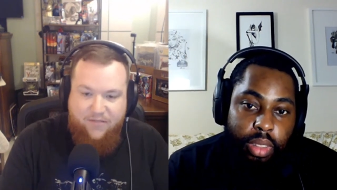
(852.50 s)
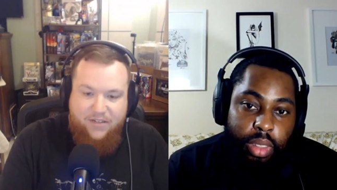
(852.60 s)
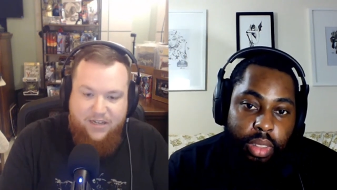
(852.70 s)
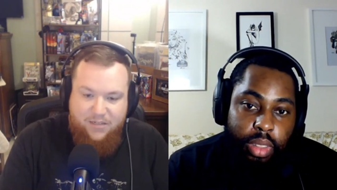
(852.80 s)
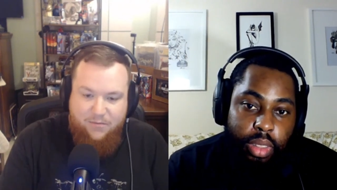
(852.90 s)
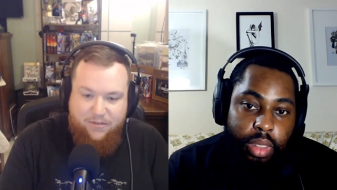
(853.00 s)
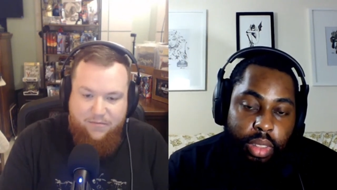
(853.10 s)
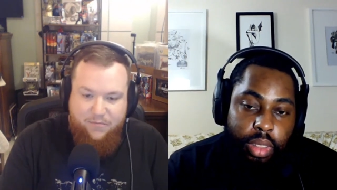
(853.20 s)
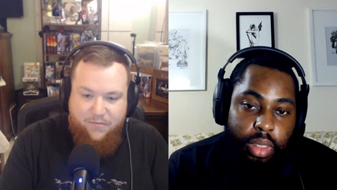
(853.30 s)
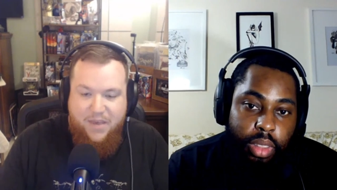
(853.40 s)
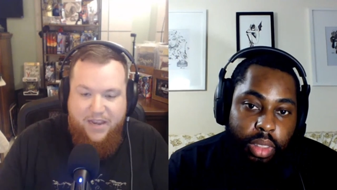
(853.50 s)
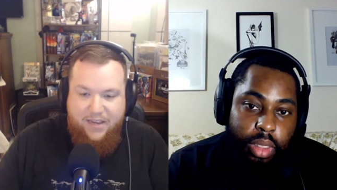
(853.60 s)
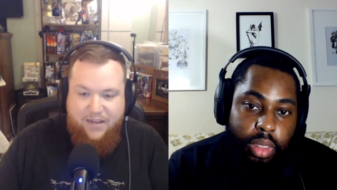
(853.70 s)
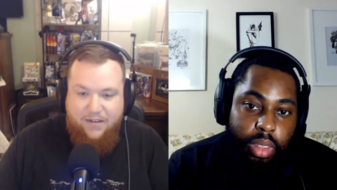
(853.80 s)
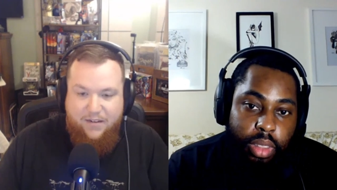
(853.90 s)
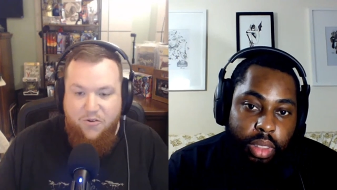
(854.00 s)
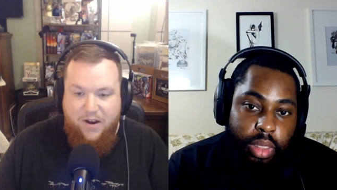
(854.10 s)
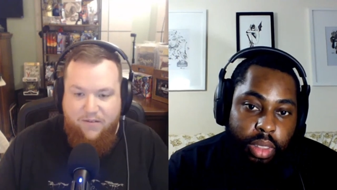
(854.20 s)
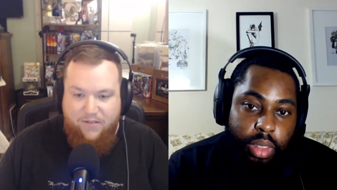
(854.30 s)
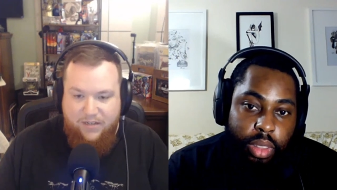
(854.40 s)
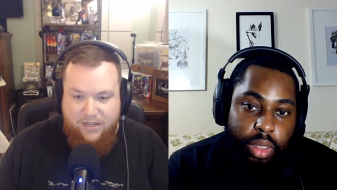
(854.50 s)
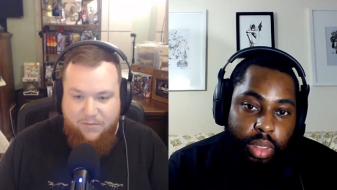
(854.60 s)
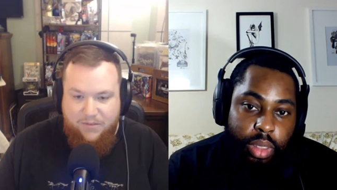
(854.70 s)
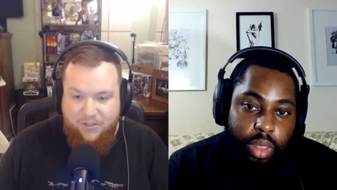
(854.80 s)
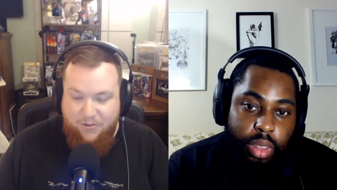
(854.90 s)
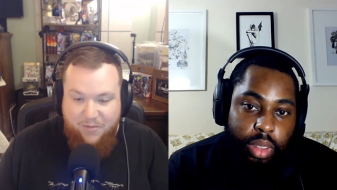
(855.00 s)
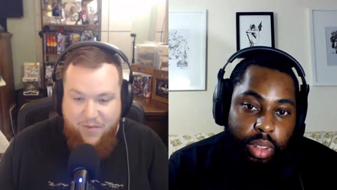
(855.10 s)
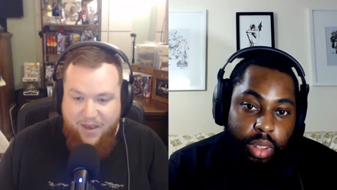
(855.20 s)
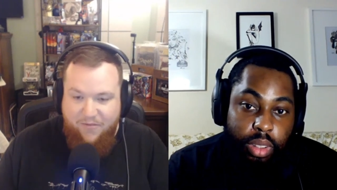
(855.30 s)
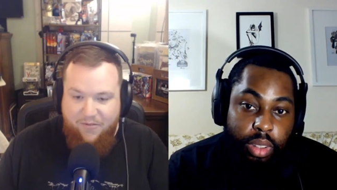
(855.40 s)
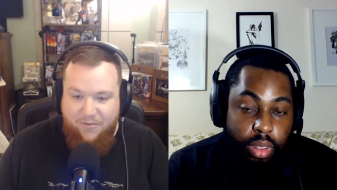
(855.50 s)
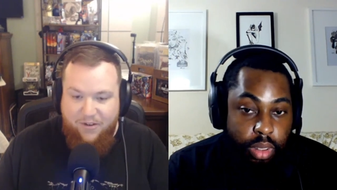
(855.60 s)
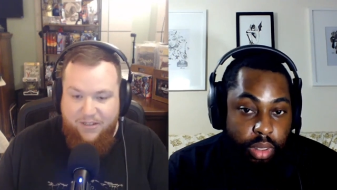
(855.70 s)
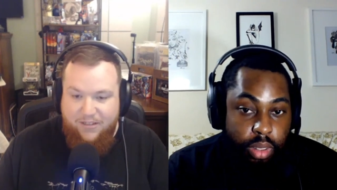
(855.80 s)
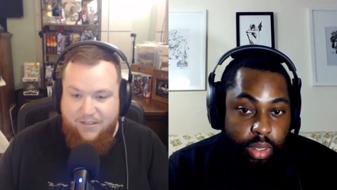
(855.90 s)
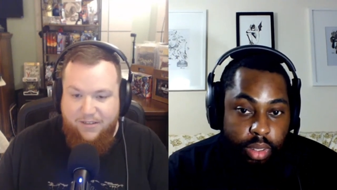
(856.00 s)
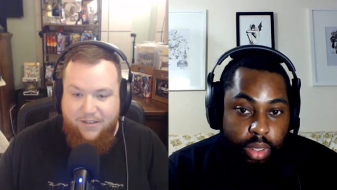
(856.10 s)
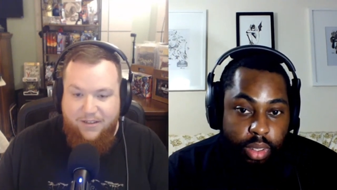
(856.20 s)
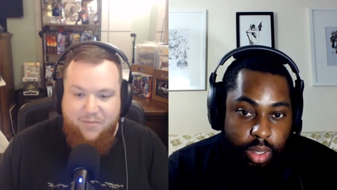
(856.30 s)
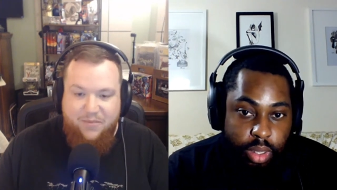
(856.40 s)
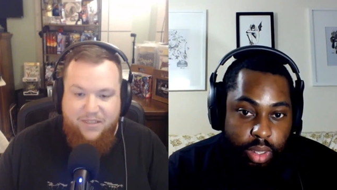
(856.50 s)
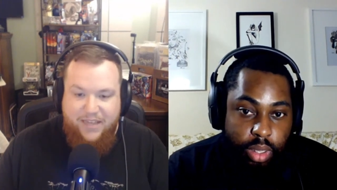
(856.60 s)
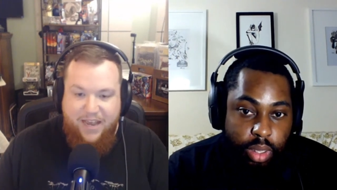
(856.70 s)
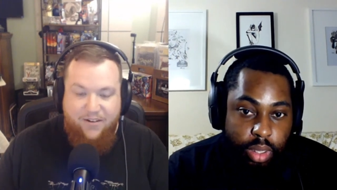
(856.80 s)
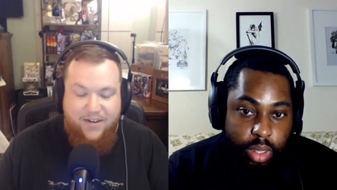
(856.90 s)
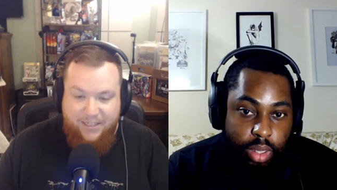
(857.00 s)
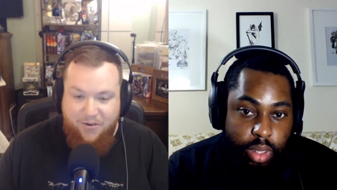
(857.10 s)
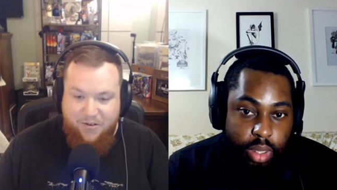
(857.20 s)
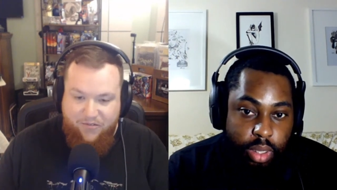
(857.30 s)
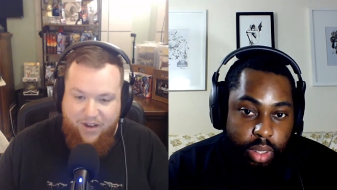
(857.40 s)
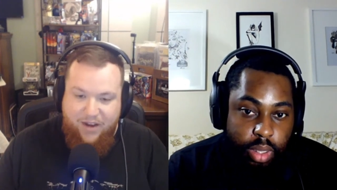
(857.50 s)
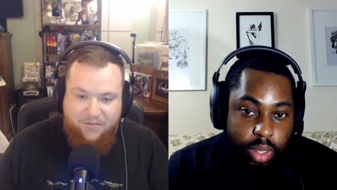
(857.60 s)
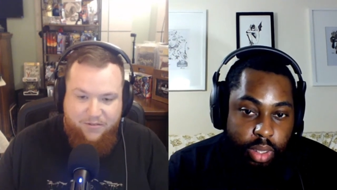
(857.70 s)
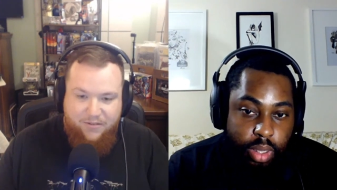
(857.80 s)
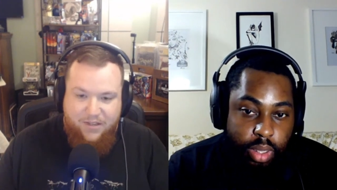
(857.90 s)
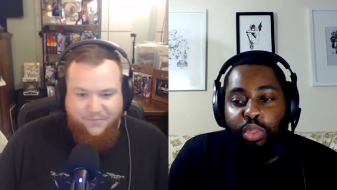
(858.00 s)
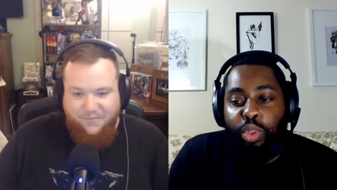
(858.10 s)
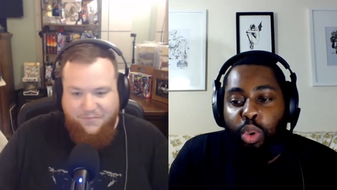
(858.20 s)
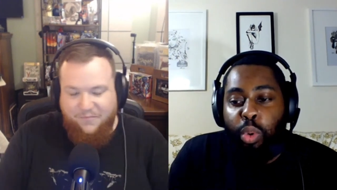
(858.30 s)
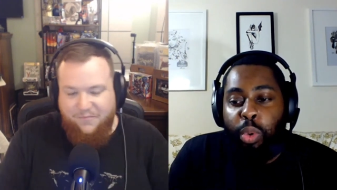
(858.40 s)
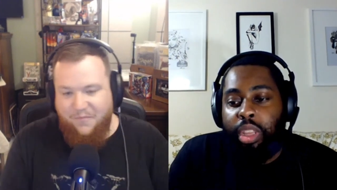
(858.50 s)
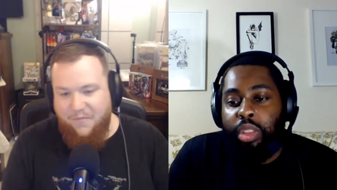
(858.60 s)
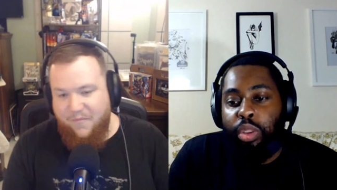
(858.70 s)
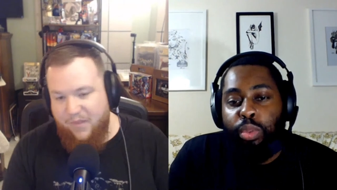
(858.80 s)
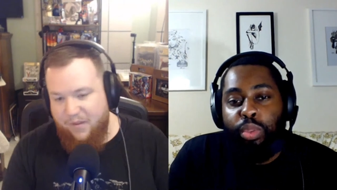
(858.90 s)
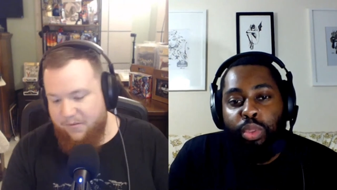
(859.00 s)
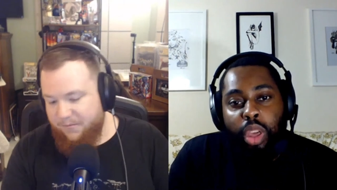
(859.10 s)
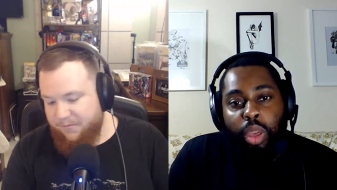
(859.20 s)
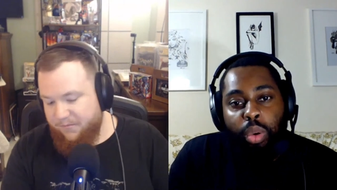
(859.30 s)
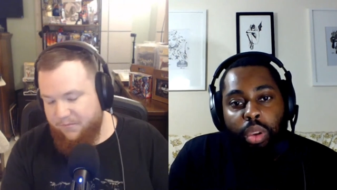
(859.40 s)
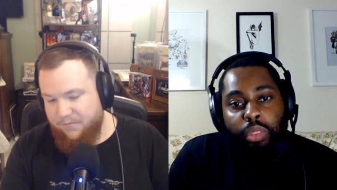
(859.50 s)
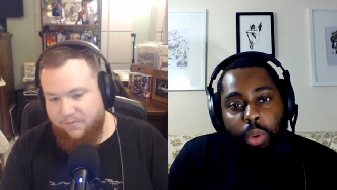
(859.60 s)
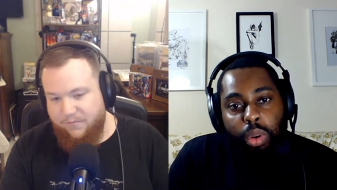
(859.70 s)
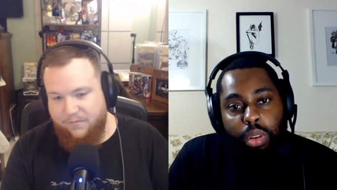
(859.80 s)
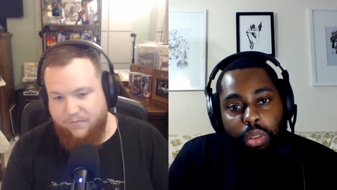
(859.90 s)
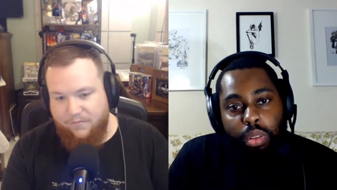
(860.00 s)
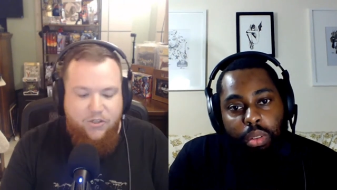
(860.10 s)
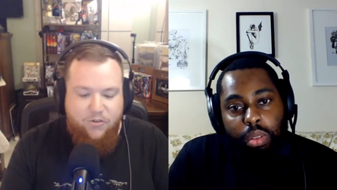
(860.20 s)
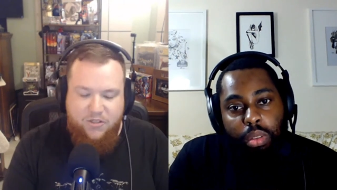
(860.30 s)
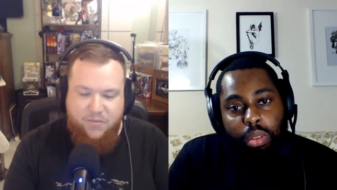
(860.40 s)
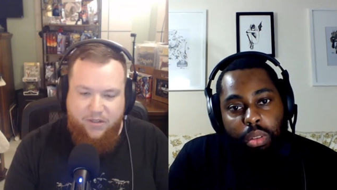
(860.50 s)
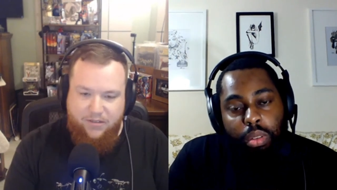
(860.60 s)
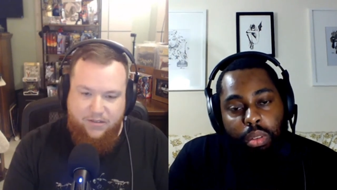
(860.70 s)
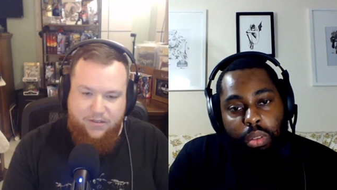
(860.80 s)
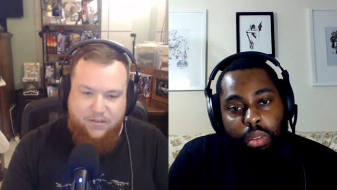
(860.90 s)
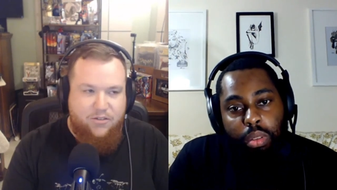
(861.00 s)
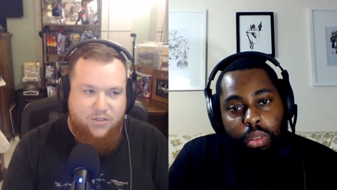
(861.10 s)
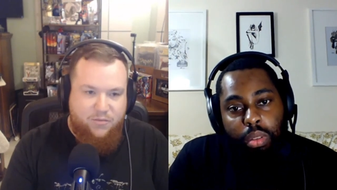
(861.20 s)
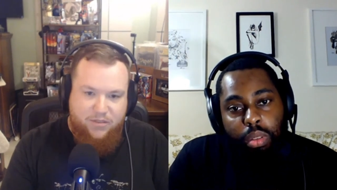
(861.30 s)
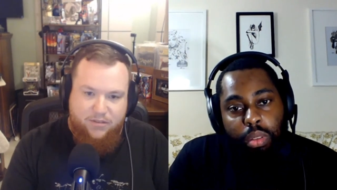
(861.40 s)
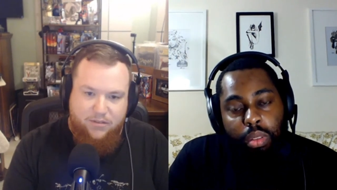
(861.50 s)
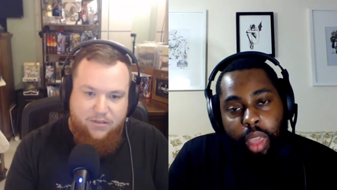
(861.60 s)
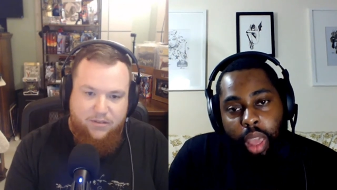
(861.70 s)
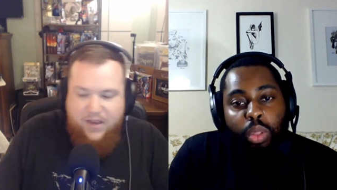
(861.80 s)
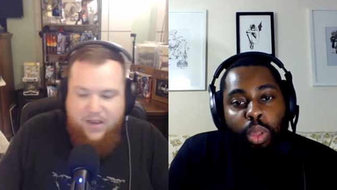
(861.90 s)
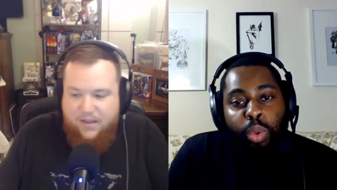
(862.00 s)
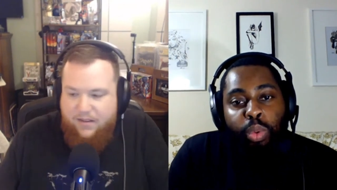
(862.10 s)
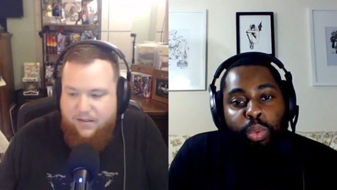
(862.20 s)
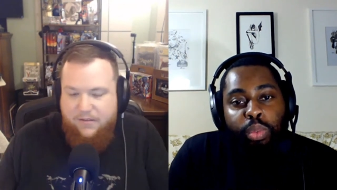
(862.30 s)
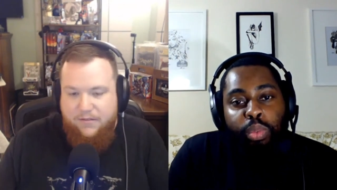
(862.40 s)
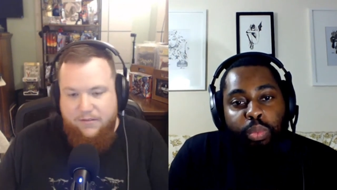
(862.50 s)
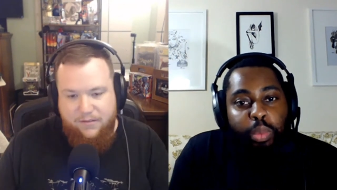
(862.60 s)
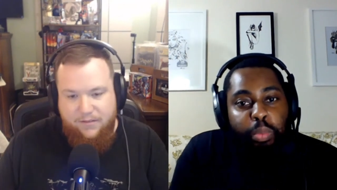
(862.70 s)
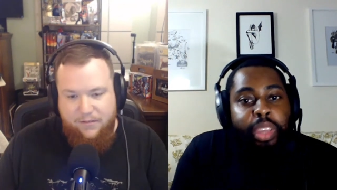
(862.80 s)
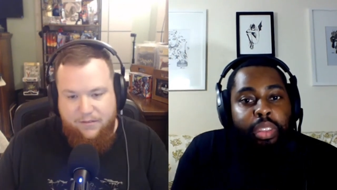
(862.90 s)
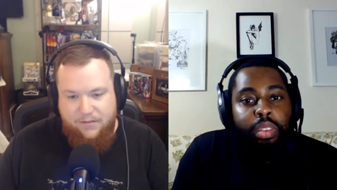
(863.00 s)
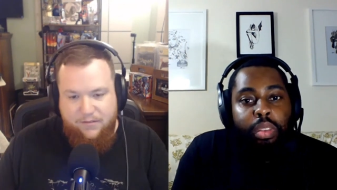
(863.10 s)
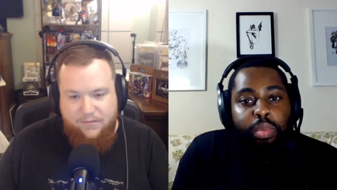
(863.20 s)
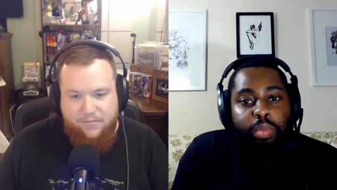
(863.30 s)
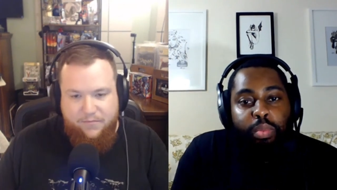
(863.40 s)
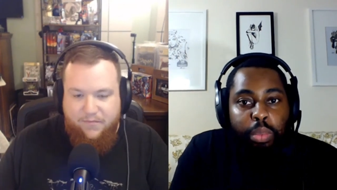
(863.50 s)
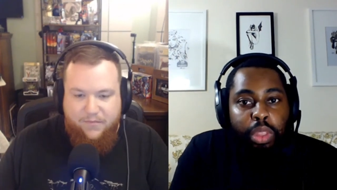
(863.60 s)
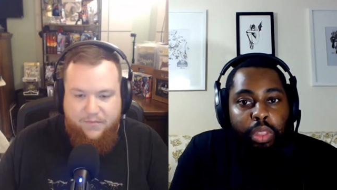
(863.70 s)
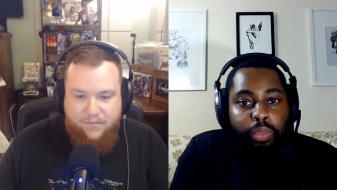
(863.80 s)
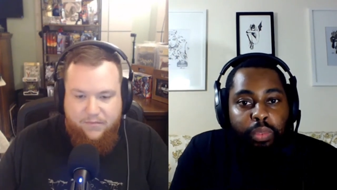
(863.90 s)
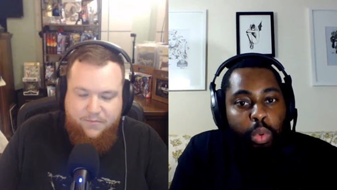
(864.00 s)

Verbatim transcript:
Speaker 1: your advertisement to make it new advertisements. You're only paying for it once. You're doubling down, and it's going viral.
Speaker 2: There's no way they don't do that going forward.
Speaker 1: So smart. Just so smart.
Speaker 2: That alone, like, makes it possibly